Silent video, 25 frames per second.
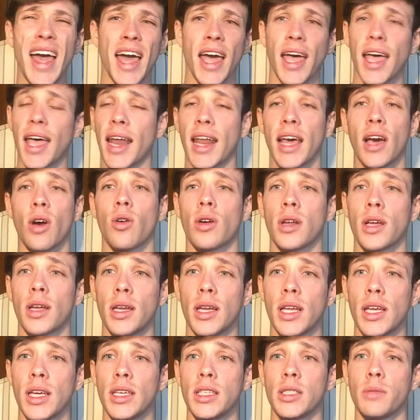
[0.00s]
Getting on her
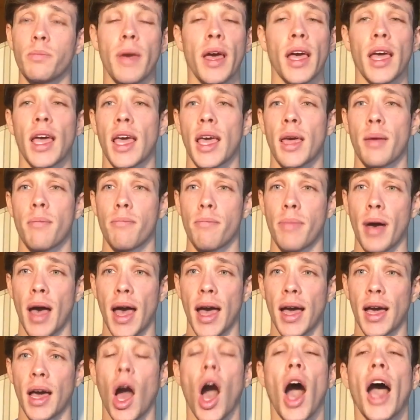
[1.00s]
knees, begging him
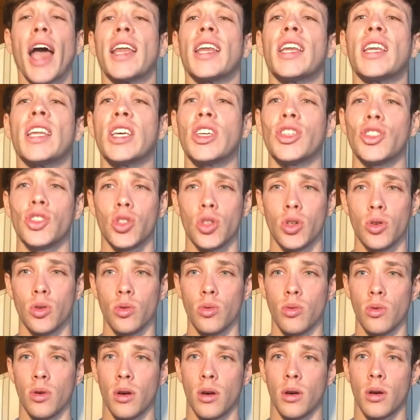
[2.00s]
back. I need you.